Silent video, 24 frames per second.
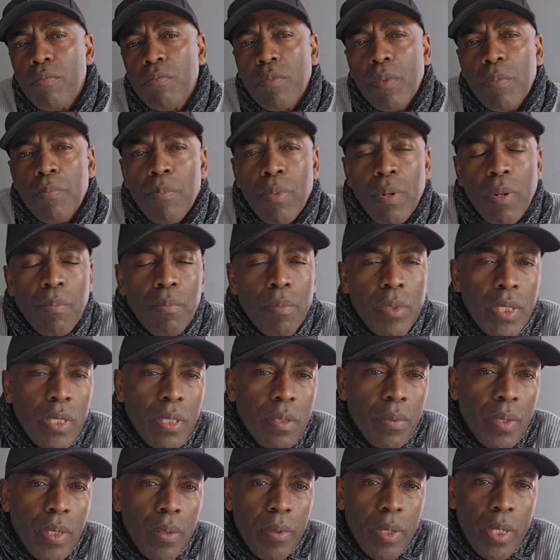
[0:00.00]
we,
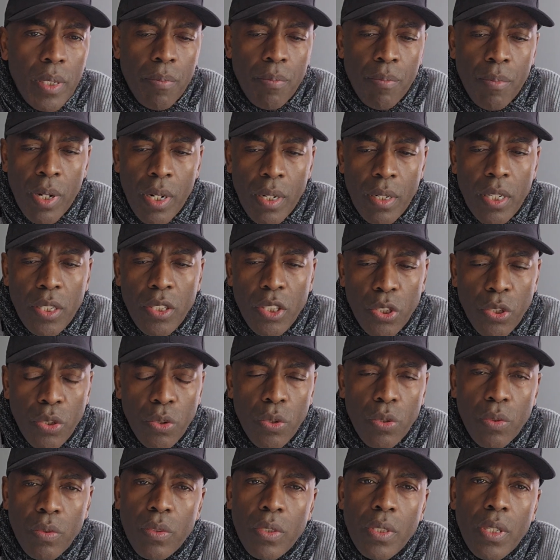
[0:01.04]
we, we bring the
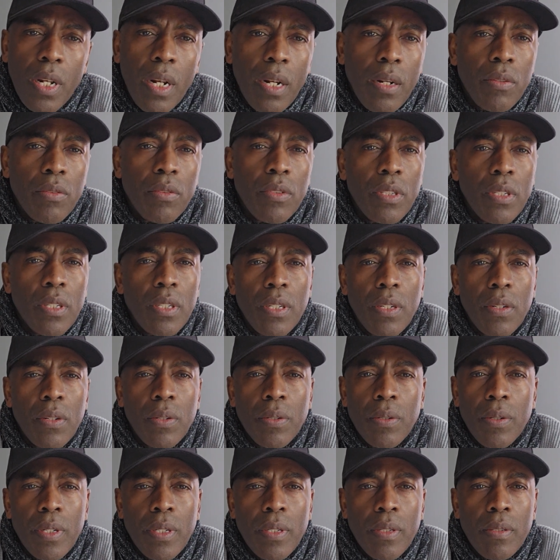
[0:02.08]
truth now to
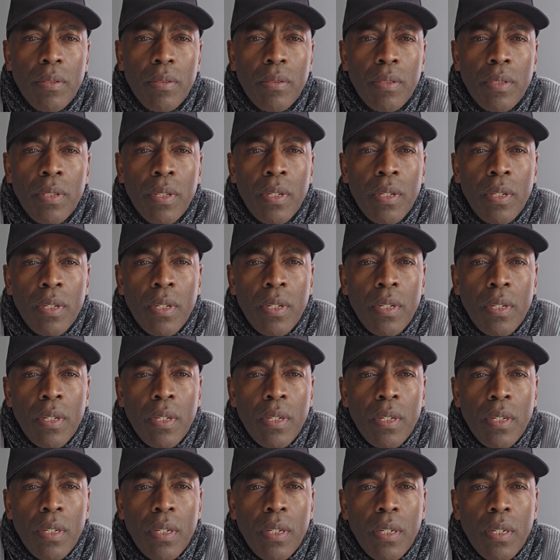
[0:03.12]
you, and
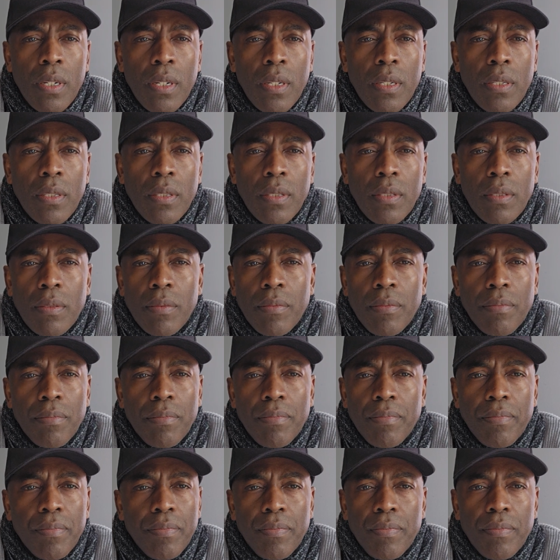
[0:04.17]
it
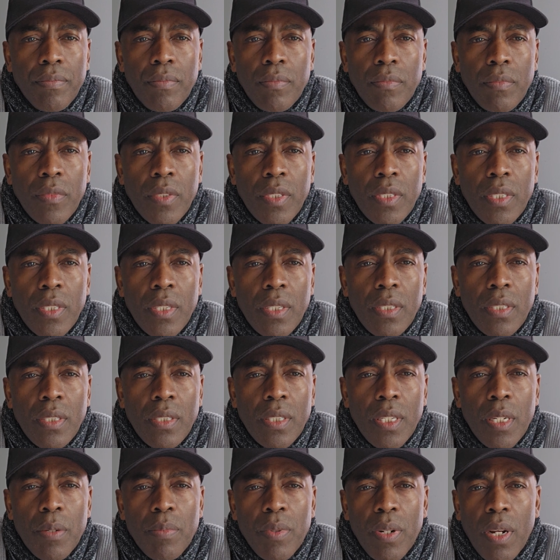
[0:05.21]

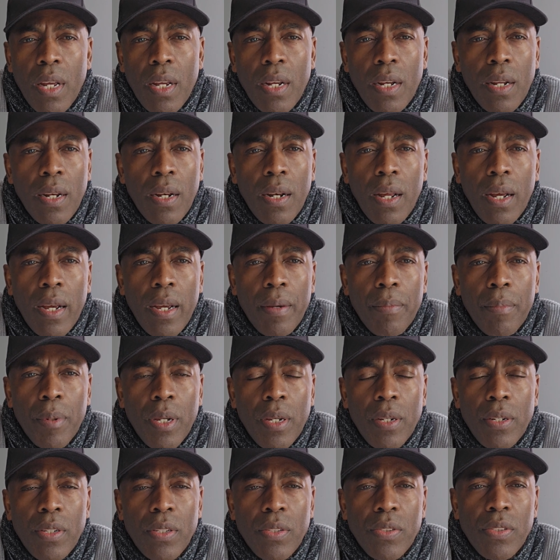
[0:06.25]
seems like a lie
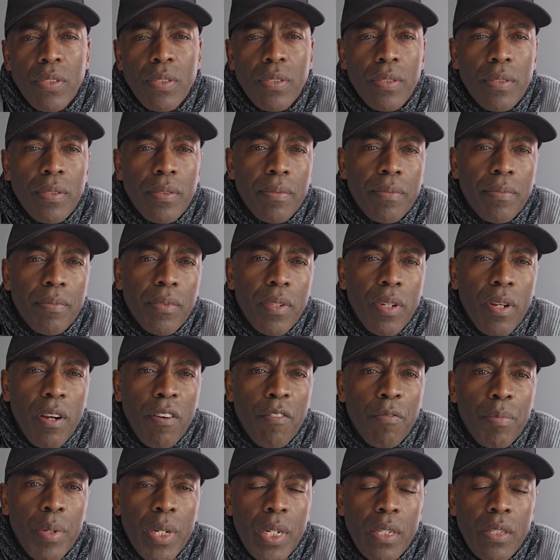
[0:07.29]
because you
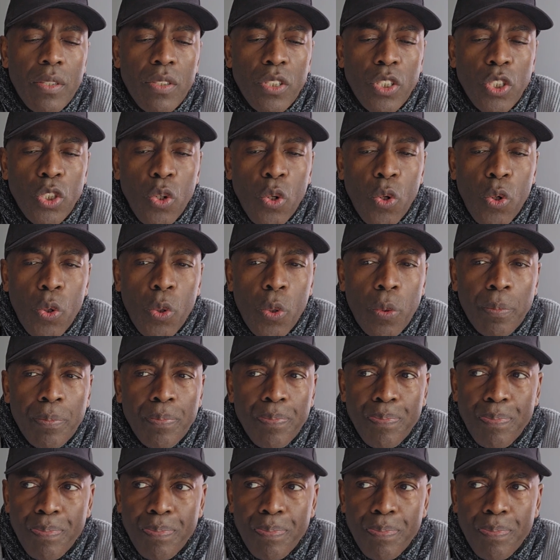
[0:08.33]
have been so